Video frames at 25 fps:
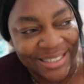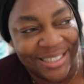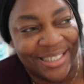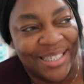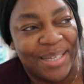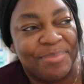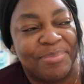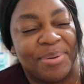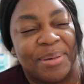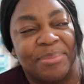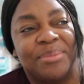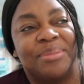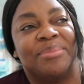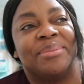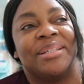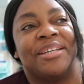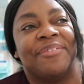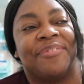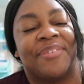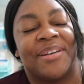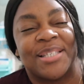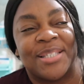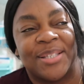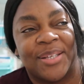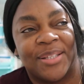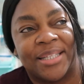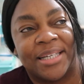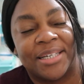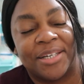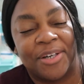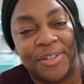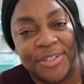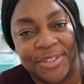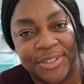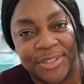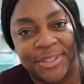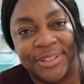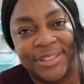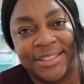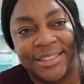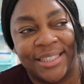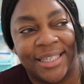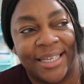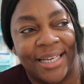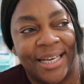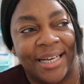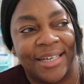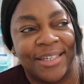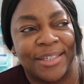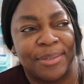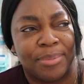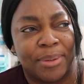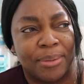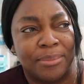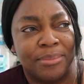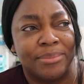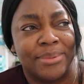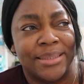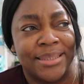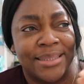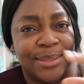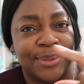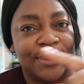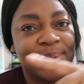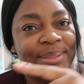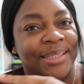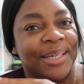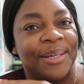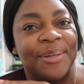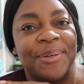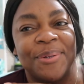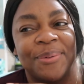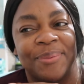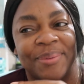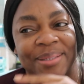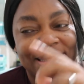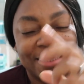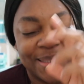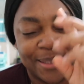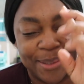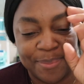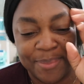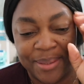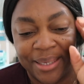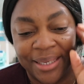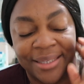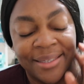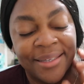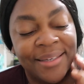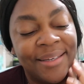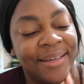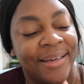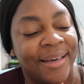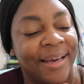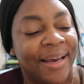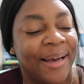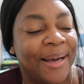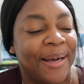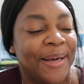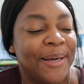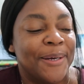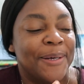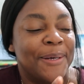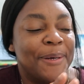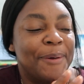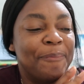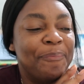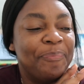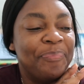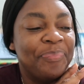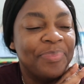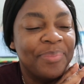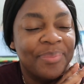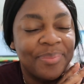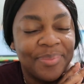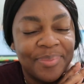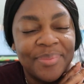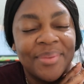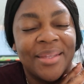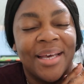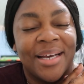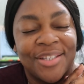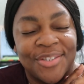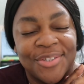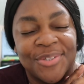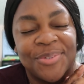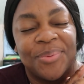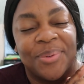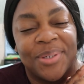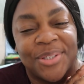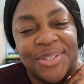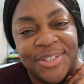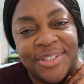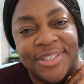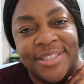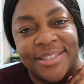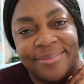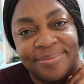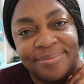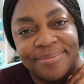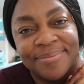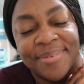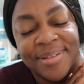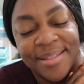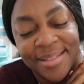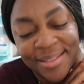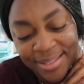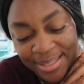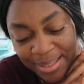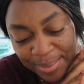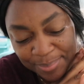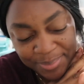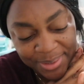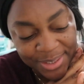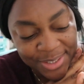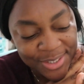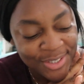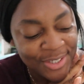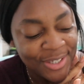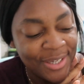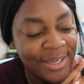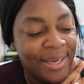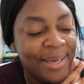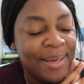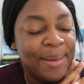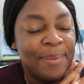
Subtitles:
And I probably, if I saw that concert today, I could probably still tell you what's coming. I just watched it that much.